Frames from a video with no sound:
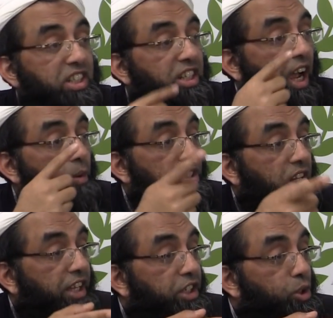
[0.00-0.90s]
I was
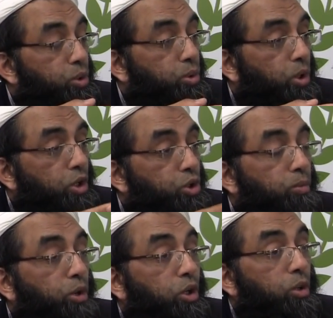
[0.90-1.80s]
like you,
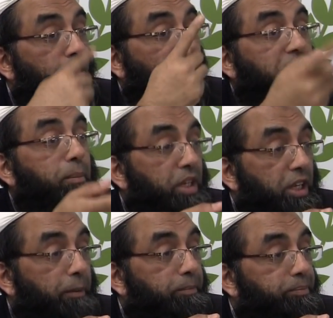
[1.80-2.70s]
tomorrow you'll be like
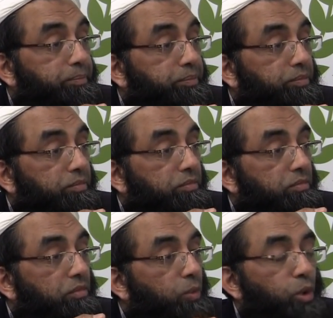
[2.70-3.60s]
me.
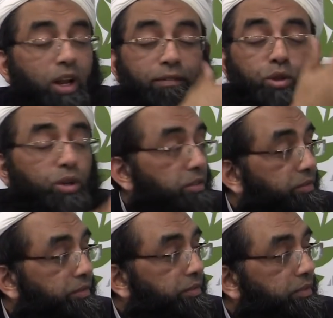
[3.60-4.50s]
We all have to go.
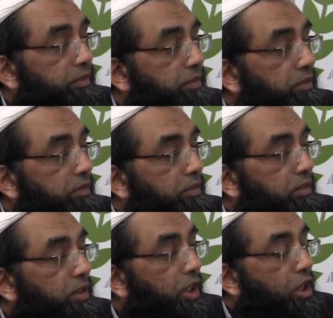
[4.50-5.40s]

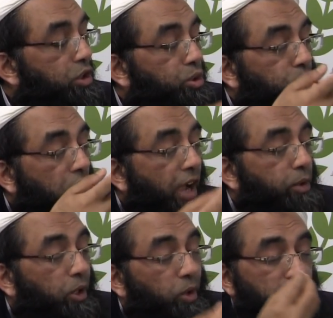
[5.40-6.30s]
So today I
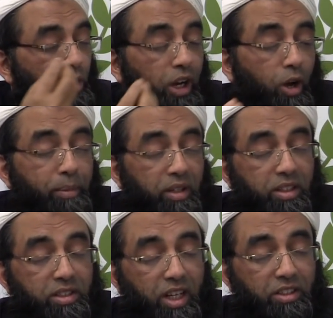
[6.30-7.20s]
request all our
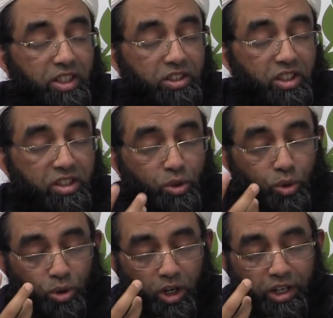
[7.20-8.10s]
brothers and sisters
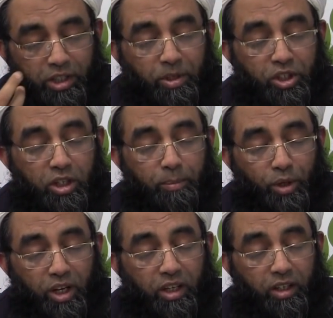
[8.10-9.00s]
to specially
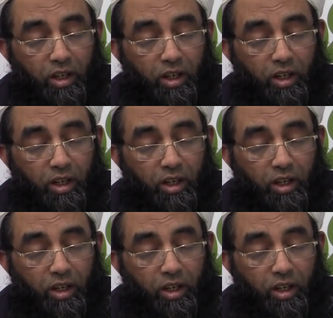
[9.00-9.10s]
pray